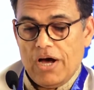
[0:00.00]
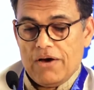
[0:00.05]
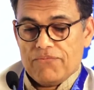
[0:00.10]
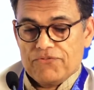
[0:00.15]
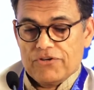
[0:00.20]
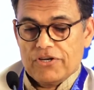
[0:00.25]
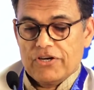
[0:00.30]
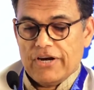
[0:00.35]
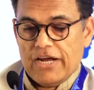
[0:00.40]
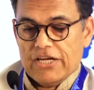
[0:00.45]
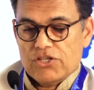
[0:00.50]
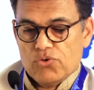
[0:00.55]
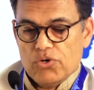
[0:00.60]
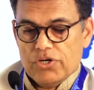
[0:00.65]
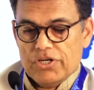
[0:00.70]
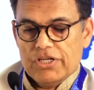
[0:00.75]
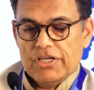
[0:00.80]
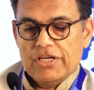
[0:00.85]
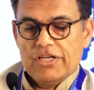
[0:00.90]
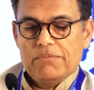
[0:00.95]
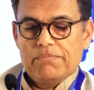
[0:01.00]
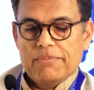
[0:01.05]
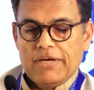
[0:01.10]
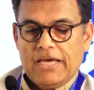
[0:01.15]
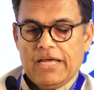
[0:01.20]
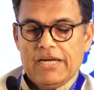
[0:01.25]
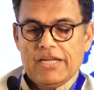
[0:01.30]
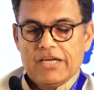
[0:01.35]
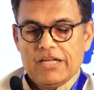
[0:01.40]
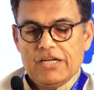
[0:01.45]
after graduating in
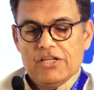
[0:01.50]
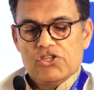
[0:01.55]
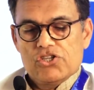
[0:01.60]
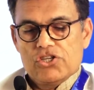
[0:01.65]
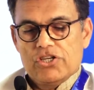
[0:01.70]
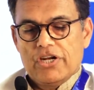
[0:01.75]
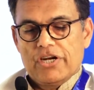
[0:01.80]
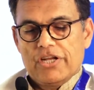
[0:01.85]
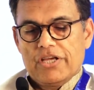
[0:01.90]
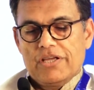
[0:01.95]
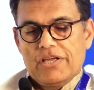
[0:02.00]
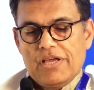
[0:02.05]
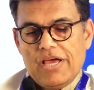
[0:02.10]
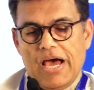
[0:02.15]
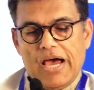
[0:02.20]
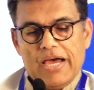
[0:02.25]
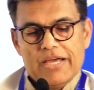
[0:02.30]
mechanical engineering,